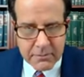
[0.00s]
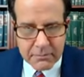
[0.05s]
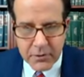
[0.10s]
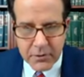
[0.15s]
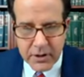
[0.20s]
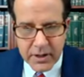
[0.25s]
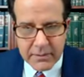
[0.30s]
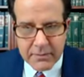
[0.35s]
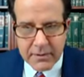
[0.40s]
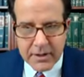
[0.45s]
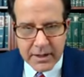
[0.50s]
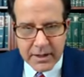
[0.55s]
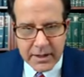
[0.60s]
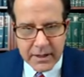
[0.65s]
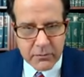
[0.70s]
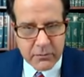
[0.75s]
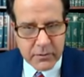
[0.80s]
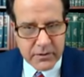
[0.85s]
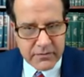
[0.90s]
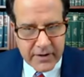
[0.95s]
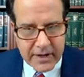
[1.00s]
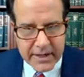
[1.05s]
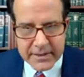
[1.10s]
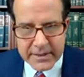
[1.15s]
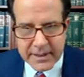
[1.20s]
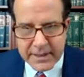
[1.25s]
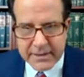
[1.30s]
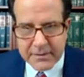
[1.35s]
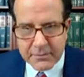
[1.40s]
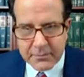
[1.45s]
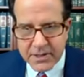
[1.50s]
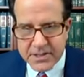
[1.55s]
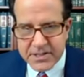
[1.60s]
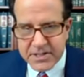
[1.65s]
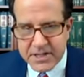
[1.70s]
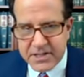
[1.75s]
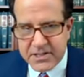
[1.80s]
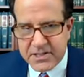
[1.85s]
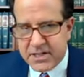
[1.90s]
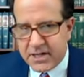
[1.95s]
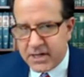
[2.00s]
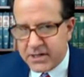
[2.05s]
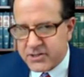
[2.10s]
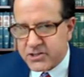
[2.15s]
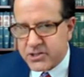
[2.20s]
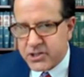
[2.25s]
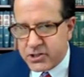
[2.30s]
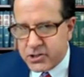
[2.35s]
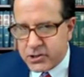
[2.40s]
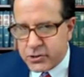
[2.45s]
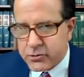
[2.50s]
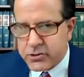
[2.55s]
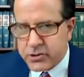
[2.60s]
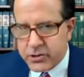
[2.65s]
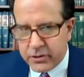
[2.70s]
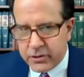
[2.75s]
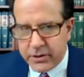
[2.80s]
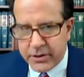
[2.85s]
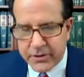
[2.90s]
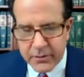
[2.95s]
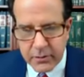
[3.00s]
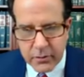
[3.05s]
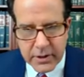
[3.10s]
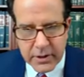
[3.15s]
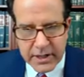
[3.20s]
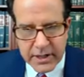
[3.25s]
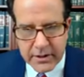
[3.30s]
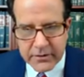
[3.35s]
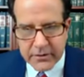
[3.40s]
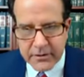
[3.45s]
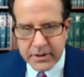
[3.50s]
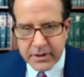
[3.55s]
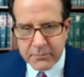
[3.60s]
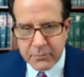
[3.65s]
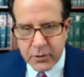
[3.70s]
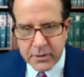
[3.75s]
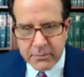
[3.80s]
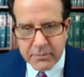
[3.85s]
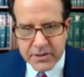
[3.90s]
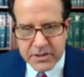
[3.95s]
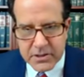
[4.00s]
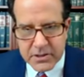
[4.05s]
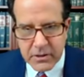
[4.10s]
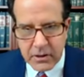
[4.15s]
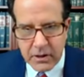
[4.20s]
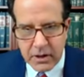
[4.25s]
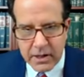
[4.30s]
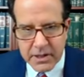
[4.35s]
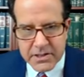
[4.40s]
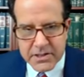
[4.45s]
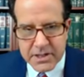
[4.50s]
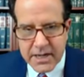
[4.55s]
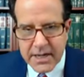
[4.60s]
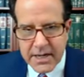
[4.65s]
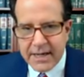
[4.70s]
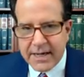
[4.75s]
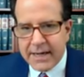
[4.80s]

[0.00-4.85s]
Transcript: prohibiting it, would violate the president's constitutional authority under the Appointments Clause.